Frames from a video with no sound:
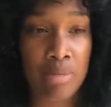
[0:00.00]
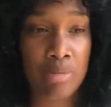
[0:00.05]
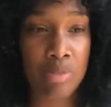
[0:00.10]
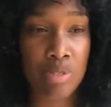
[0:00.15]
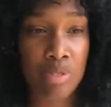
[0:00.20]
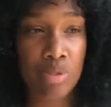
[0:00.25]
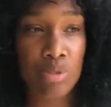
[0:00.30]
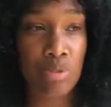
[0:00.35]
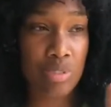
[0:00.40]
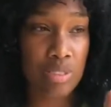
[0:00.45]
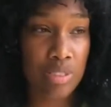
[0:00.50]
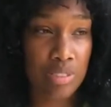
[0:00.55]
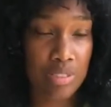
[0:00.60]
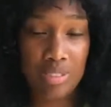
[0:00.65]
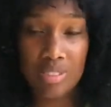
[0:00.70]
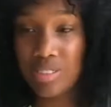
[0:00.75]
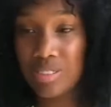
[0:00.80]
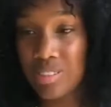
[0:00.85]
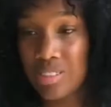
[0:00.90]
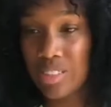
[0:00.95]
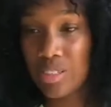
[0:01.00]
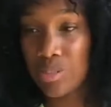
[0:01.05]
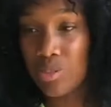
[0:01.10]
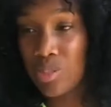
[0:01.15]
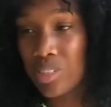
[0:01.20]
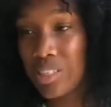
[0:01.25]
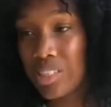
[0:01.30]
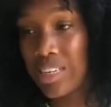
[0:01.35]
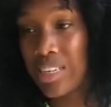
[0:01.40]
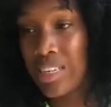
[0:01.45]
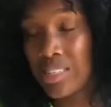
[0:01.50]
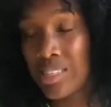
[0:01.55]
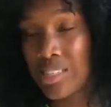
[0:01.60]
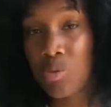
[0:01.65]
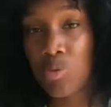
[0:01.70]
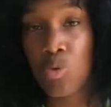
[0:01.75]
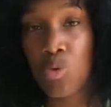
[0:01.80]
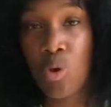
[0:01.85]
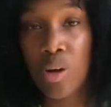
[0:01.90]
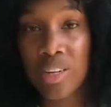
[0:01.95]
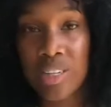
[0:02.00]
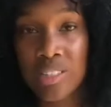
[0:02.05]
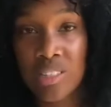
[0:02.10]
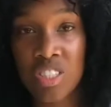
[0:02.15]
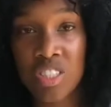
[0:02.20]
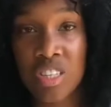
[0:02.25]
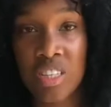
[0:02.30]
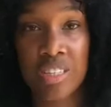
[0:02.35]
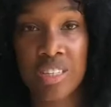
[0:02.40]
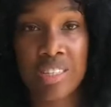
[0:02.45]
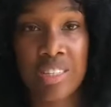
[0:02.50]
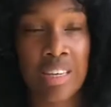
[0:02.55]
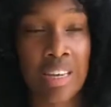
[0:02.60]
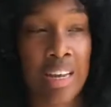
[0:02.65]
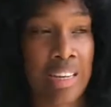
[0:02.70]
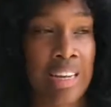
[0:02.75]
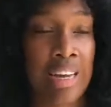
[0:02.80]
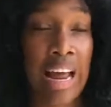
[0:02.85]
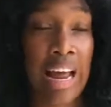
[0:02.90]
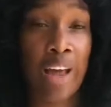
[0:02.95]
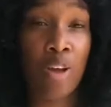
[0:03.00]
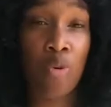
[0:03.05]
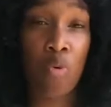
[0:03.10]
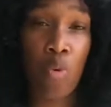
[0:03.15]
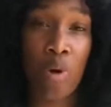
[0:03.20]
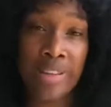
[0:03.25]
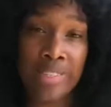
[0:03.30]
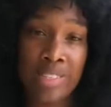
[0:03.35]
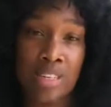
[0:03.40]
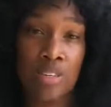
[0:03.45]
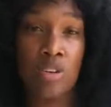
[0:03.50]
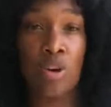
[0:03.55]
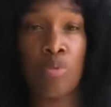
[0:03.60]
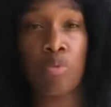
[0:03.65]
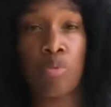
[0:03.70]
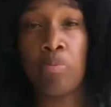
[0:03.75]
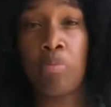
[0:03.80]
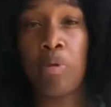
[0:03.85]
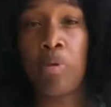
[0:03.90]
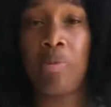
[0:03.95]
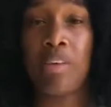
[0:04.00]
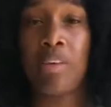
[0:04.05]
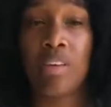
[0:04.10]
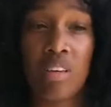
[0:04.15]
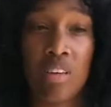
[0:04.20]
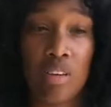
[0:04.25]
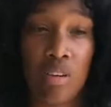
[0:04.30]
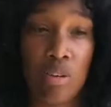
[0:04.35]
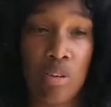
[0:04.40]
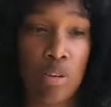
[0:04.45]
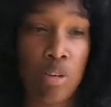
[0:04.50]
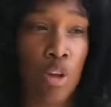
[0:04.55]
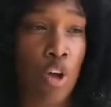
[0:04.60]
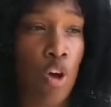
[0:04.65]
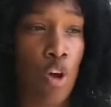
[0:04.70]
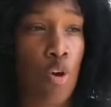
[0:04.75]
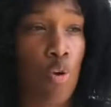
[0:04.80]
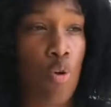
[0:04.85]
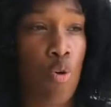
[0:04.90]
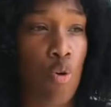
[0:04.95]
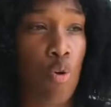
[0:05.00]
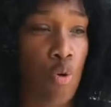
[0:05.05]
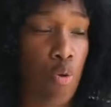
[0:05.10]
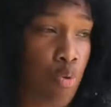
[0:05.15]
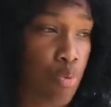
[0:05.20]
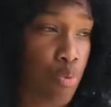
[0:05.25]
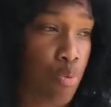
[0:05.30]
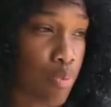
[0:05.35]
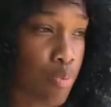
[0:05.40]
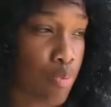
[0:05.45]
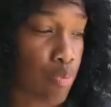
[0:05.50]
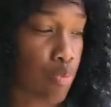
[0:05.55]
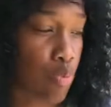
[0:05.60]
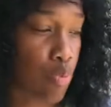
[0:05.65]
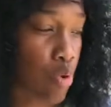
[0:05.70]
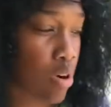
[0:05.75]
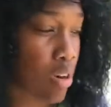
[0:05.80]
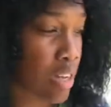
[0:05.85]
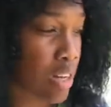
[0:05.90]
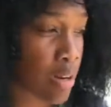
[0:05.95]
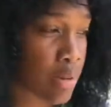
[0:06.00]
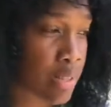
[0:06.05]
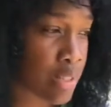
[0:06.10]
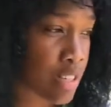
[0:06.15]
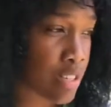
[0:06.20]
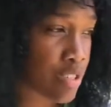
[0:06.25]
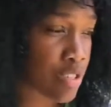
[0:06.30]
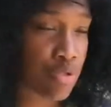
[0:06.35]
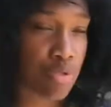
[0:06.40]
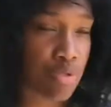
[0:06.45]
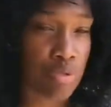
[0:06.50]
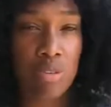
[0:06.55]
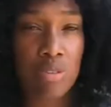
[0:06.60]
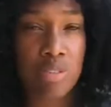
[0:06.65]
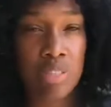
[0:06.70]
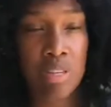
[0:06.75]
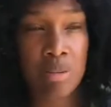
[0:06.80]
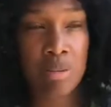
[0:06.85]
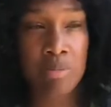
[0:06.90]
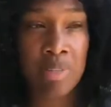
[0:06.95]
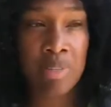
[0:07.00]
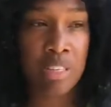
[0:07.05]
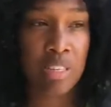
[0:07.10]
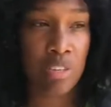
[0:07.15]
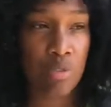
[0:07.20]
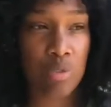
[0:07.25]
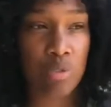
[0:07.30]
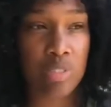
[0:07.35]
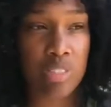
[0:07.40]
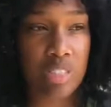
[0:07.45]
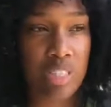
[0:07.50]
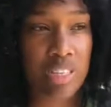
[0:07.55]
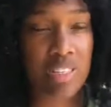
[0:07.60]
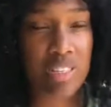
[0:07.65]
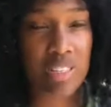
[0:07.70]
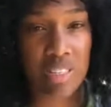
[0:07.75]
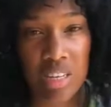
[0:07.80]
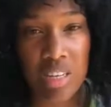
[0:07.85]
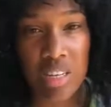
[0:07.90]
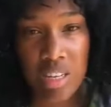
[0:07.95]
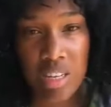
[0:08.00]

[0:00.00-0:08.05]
So you know, the case they go and they touch anything, and then I go and sit down with baby girl or walking out with a stroller or something, you know, just